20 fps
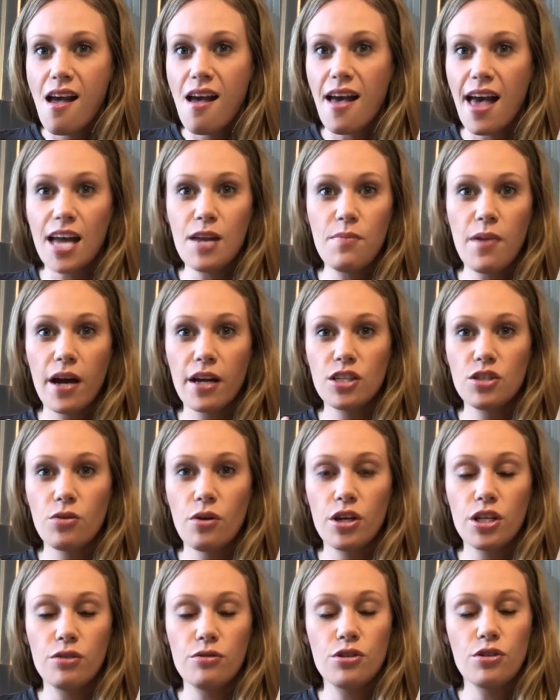Head back
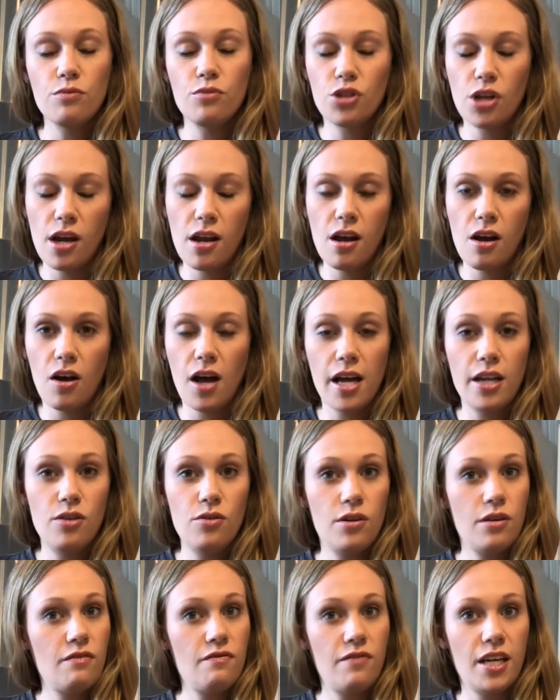to our YouTube channel and
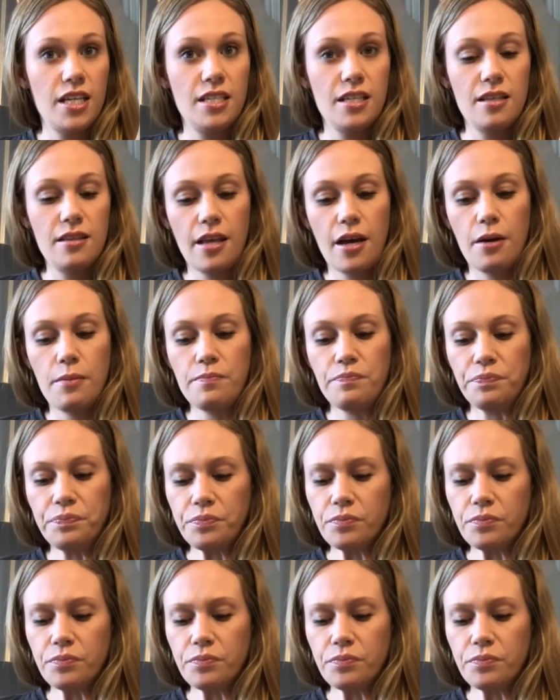you can find it there.